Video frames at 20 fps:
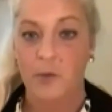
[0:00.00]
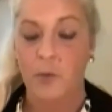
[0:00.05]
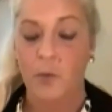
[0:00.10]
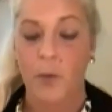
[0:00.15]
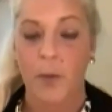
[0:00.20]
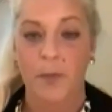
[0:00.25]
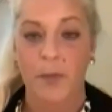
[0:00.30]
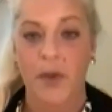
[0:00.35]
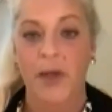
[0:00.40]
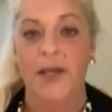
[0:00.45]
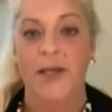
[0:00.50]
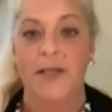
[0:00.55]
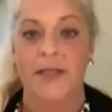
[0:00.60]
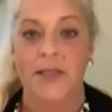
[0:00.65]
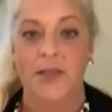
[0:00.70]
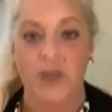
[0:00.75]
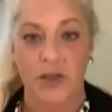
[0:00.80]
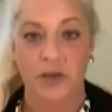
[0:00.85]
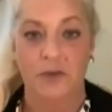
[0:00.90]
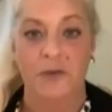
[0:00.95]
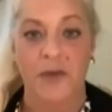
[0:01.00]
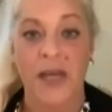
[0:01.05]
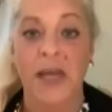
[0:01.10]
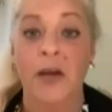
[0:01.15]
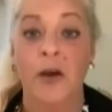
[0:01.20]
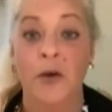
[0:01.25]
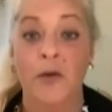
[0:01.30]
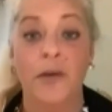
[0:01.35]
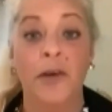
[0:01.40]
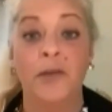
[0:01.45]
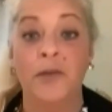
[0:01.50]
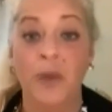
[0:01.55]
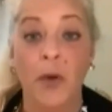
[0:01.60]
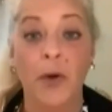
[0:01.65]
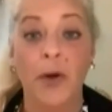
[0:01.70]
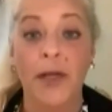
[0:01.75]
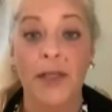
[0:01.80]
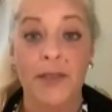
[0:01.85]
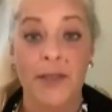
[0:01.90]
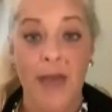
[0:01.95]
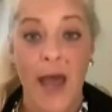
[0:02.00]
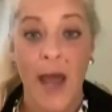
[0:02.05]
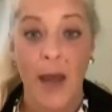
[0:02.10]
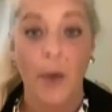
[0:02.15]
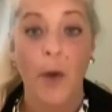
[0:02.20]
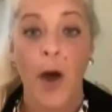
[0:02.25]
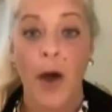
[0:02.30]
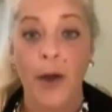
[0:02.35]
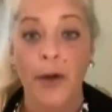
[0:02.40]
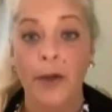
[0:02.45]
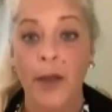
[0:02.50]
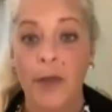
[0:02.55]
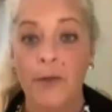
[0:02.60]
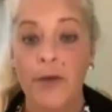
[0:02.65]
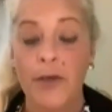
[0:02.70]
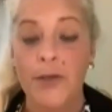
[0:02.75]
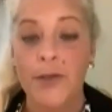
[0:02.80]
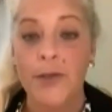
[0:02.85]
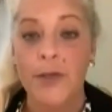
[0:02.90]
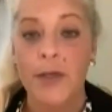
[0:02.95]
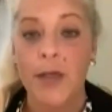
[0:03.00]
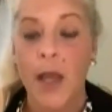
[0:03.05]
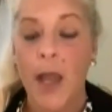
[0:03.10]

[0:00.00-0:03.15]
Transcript: would put us two feet over Florence high water levels.